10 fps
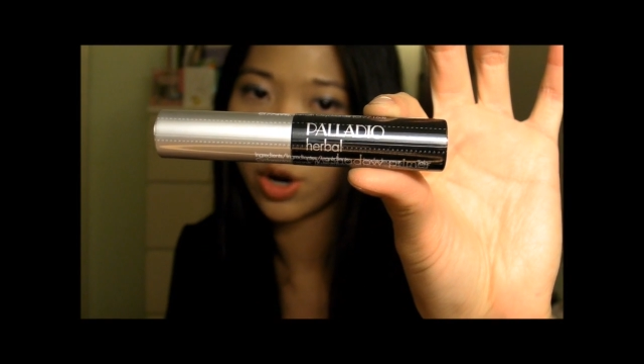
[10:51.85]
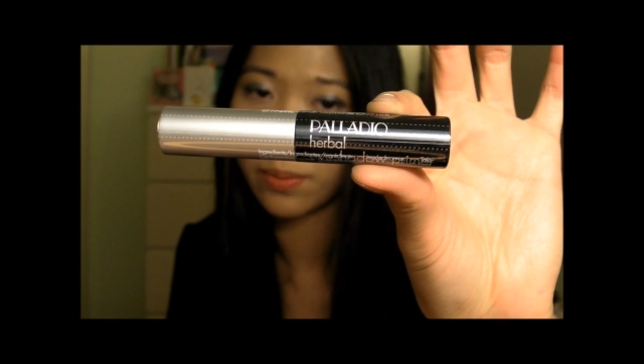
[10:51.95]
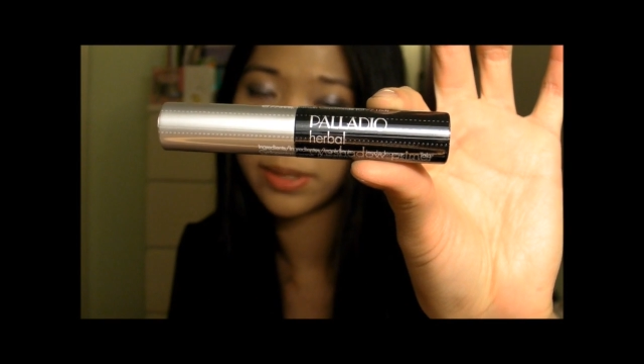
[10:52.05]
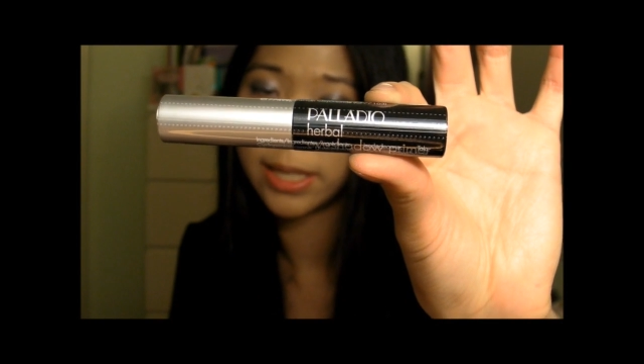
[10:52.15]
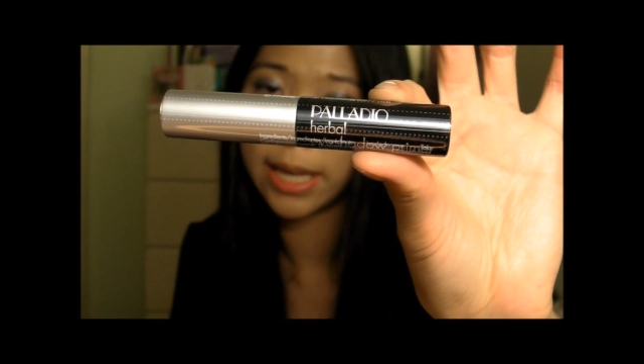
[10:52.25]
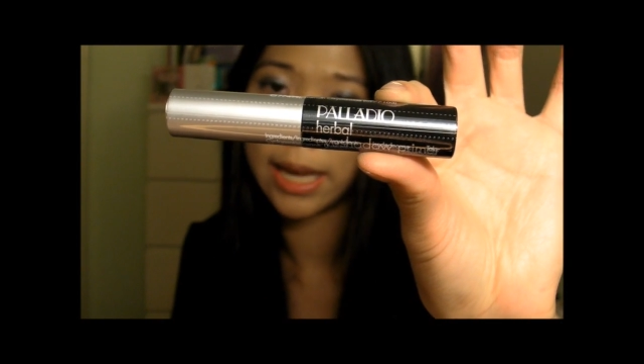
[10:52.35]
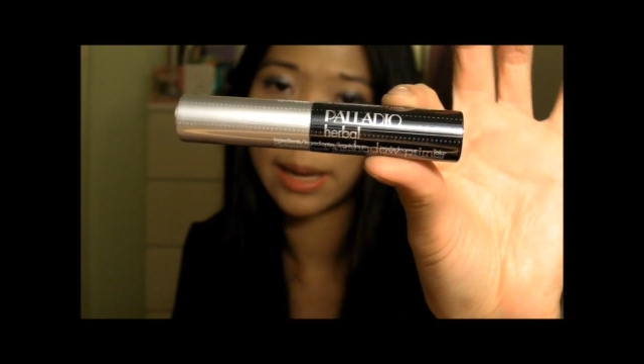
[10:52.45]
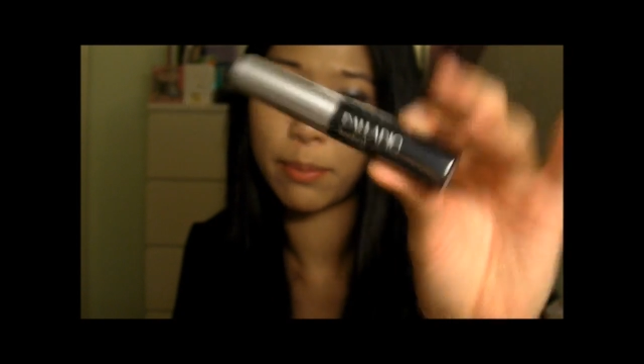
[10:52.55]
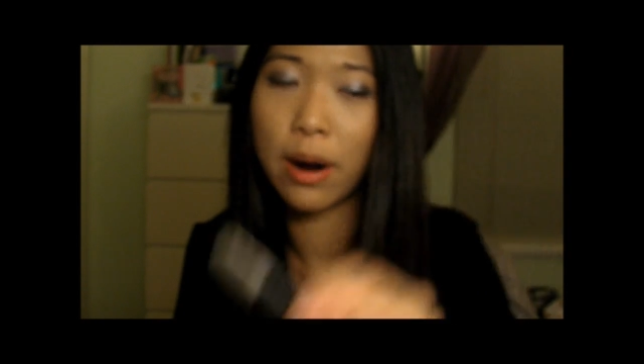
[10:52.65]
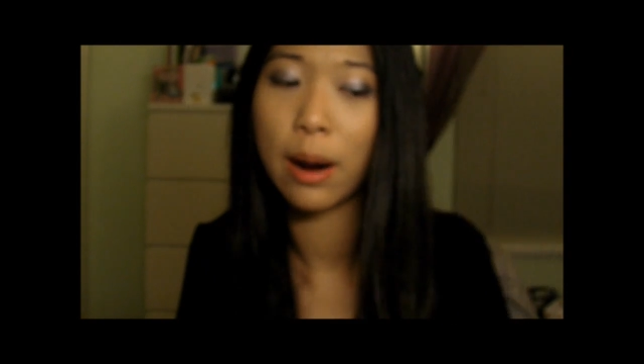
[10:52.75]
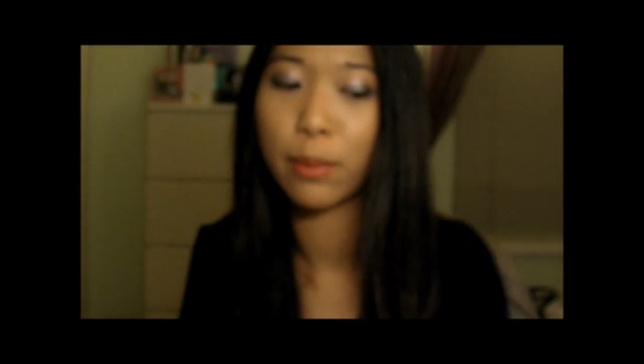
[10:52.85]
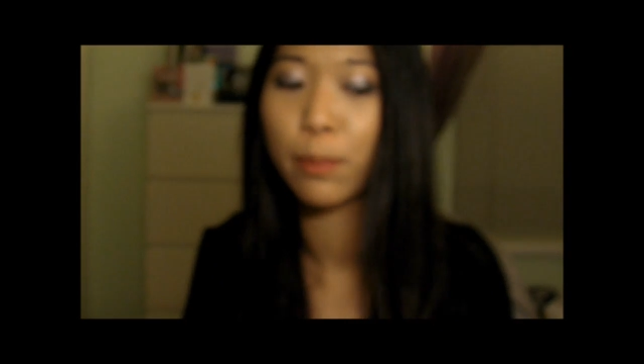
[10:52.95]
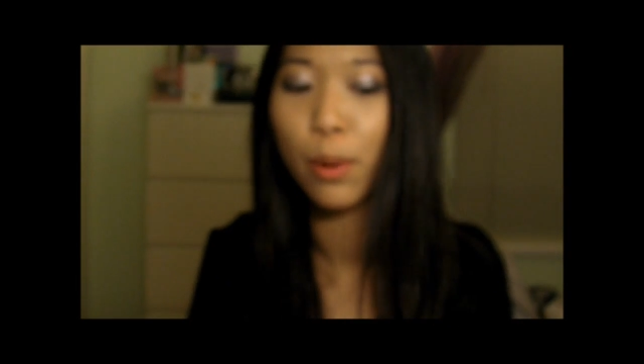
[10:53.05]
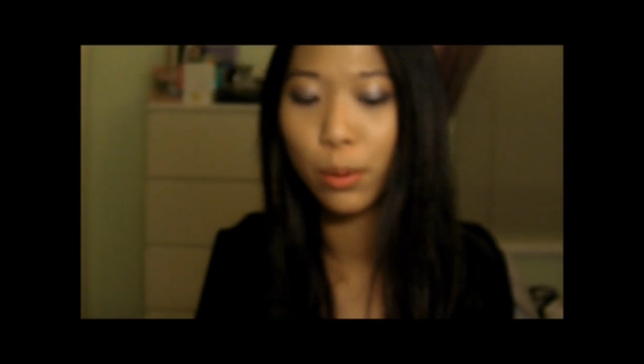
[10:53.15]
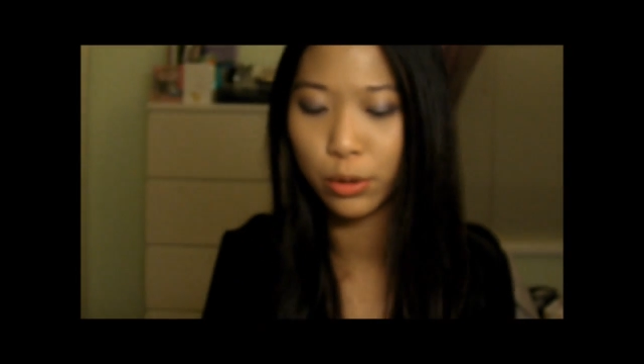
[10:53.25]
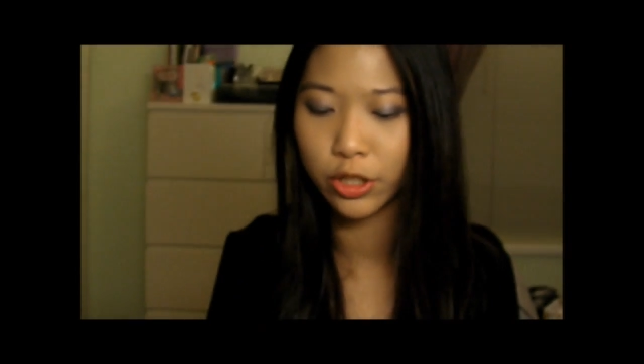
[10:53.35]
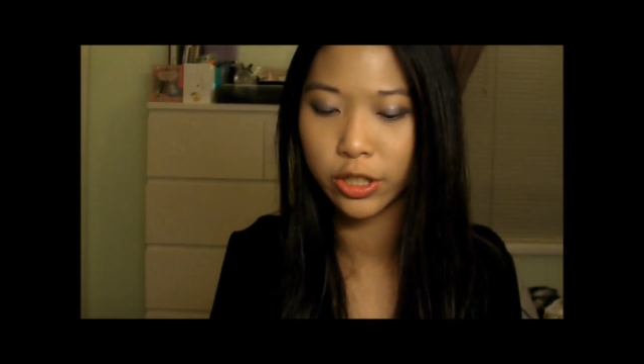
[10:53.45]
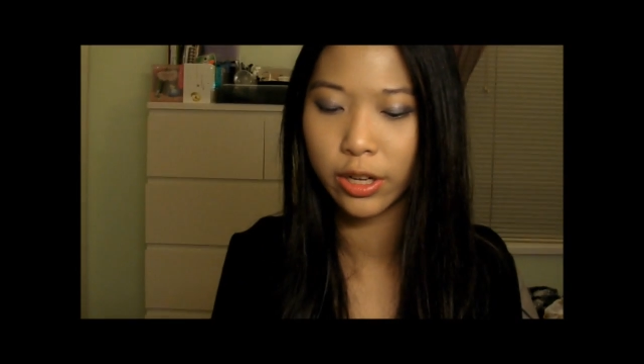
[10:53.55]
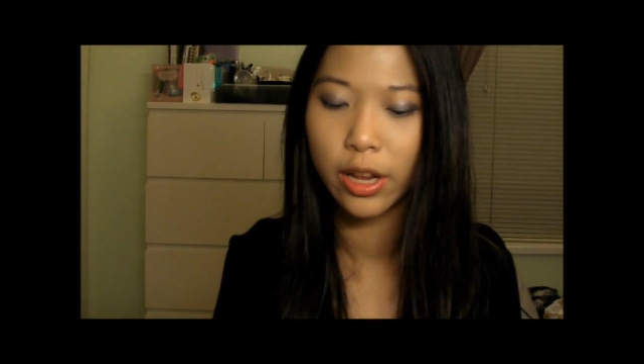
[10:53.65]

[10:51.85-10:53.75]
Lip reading: Urban Decay Primer Potion.